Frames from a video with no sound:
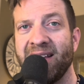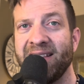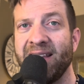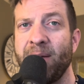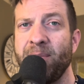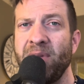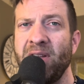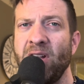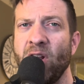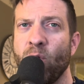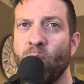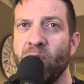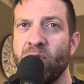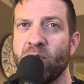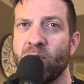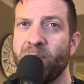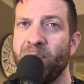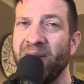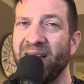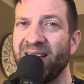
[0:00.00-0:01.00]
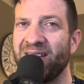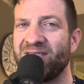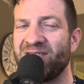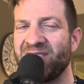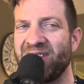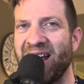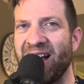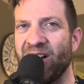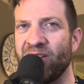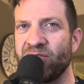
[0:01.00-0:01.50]
Let me know what your
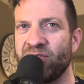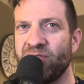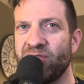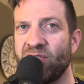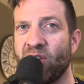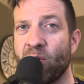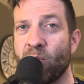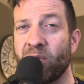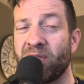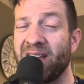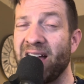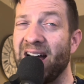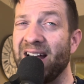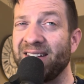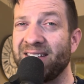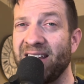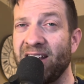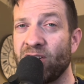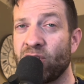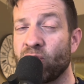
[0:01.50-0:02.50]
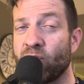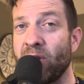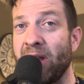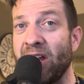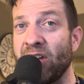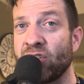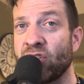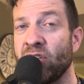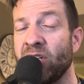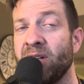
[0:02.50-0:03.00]
biggest challenges are with content
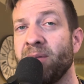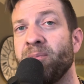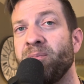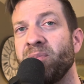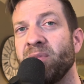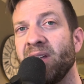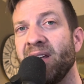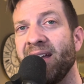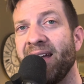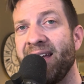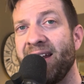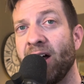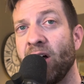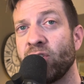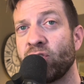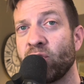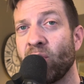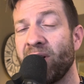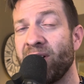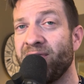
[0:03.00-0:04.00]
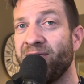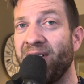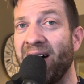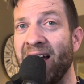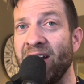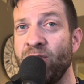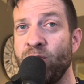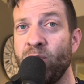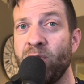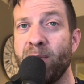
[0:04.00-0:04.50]
creation, and I'll try to
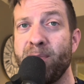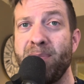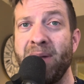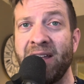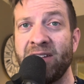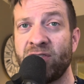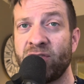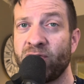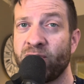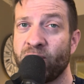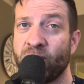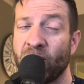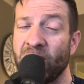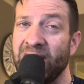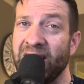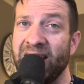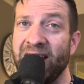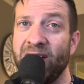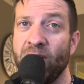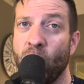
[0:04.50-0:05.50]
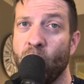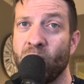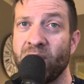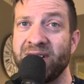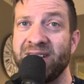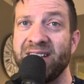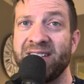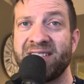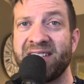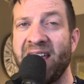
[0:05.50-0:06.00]
find you the best free or
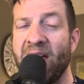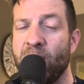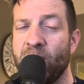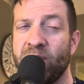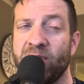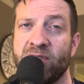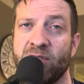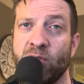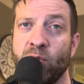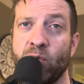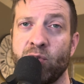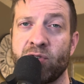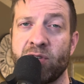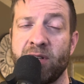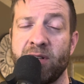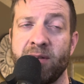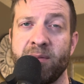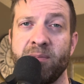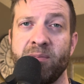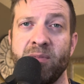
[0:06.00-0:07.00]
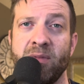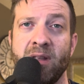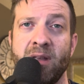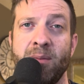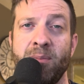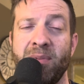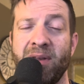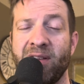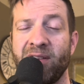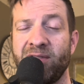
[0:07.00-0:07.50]
discounted
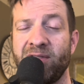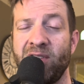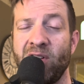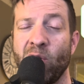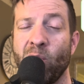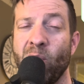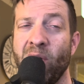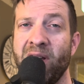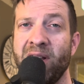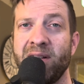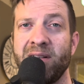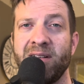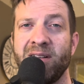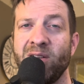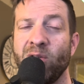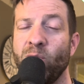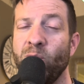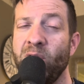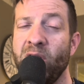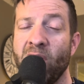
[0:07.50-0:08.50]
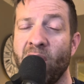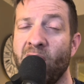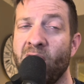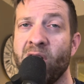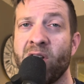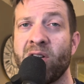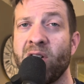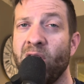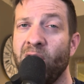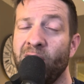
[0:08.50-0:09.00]
solution. Because you know what? We
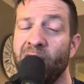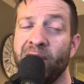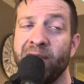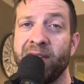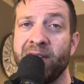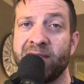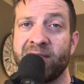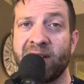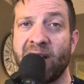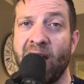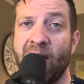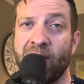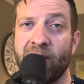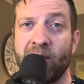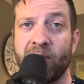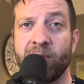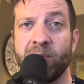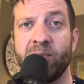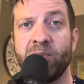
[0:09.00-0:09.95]
are all in this together.